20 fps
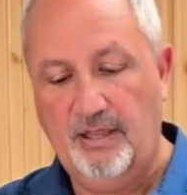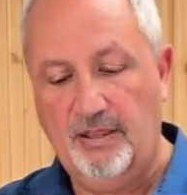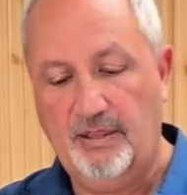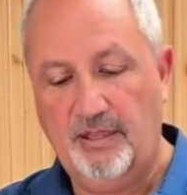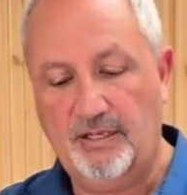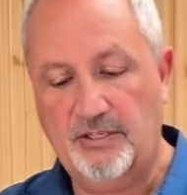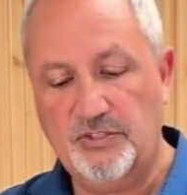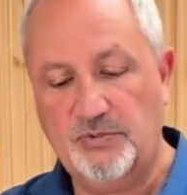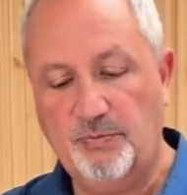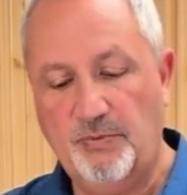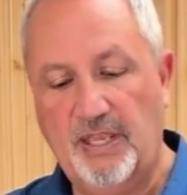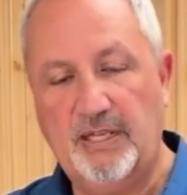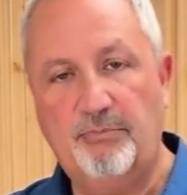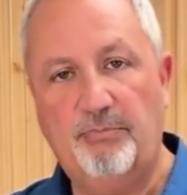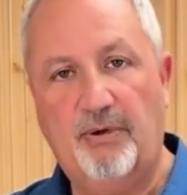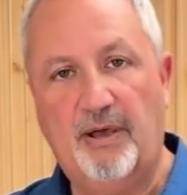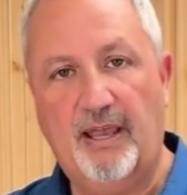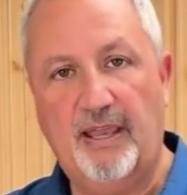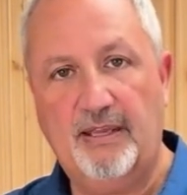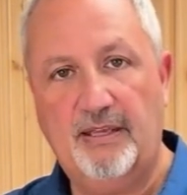that is
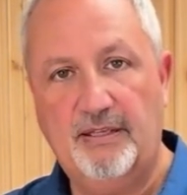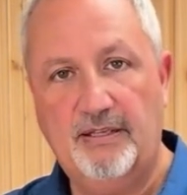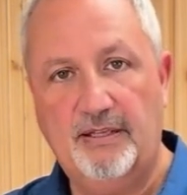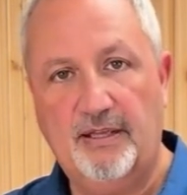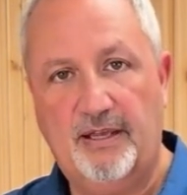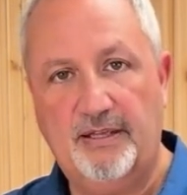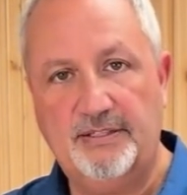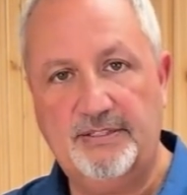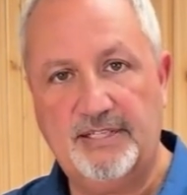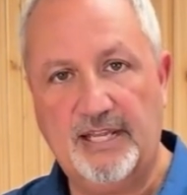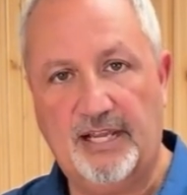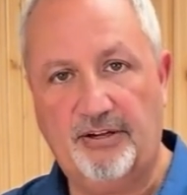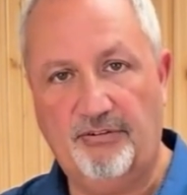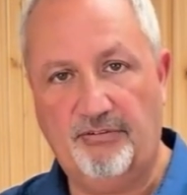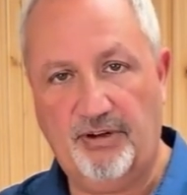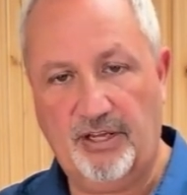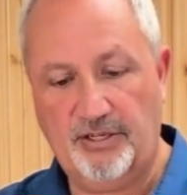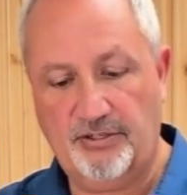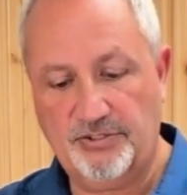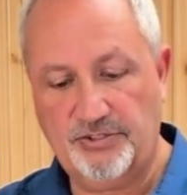made by
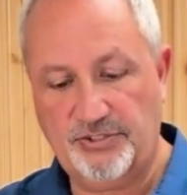Decorator.